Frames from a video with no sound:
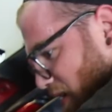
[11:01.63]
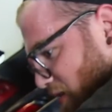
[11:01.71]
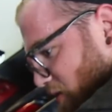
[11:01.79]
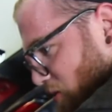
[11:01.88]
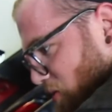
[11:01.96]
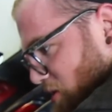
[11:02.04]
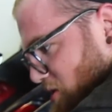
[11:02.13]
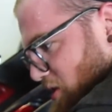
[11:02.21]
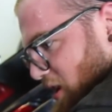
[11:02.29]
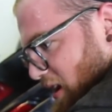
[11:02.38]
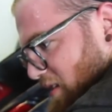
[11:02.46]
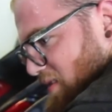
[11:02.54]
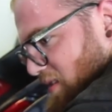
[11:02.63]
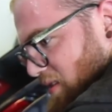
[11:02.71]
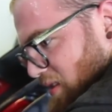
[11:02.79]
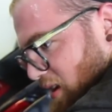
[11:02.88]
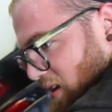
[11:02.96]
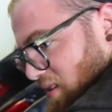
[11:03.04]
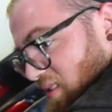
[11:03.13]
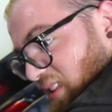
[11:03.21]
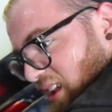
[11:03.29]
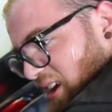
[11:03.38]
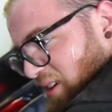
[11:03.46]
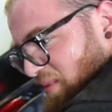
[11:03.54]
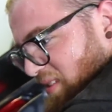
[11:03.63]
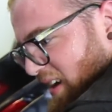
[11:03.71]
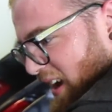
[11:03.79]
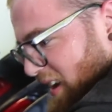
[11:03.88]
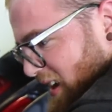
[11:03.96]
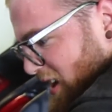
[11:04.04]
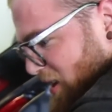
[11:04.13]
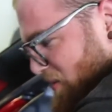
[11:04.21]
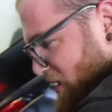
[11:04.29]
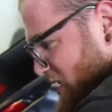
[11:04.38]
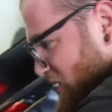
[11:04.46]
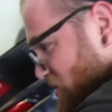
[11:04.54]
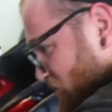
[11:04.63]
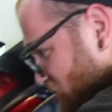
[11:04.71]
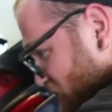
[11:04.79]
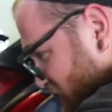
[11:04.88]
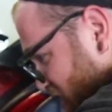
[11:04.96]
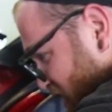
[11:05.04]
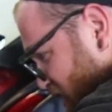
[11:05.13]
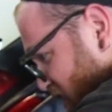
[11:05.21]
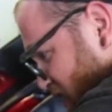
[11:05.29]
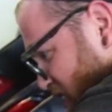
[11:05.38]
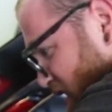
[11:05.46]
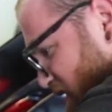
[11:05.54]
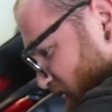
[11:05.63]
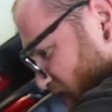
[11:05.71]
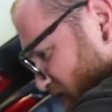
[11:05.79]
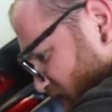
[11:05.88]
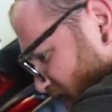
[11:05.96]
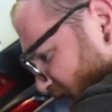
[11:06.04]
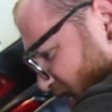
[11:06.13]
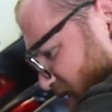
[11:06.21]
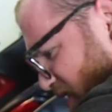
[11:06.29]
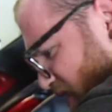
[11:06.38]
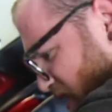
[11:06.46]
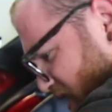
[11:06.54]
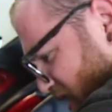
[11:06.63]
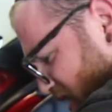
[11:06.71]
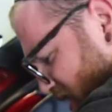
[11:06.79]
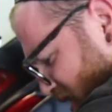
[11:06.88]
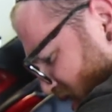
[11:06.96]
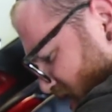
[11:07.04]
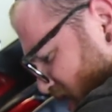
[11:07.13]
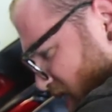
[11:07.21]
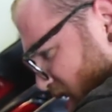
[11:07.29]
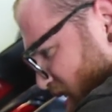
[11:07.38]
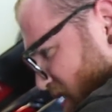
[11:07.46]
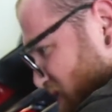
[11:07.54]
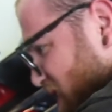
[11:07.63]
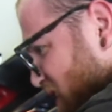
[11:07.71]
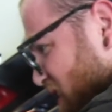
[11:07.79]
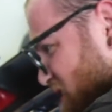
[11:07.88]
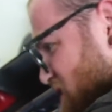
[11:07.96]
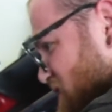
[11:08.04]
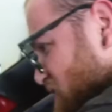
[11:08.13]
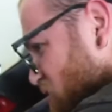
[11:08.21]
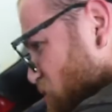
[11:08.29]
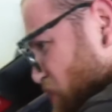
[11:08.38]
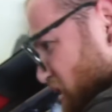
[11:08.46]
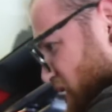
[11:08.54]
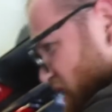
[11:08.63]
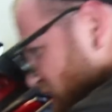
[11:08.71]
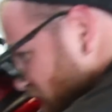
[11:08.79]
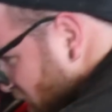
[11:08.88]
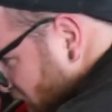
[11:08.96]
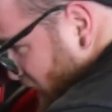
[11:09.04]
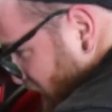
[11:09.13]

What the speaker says: I don't want you guys to think that I'm attacking anybody who does that or saying that it's stupid or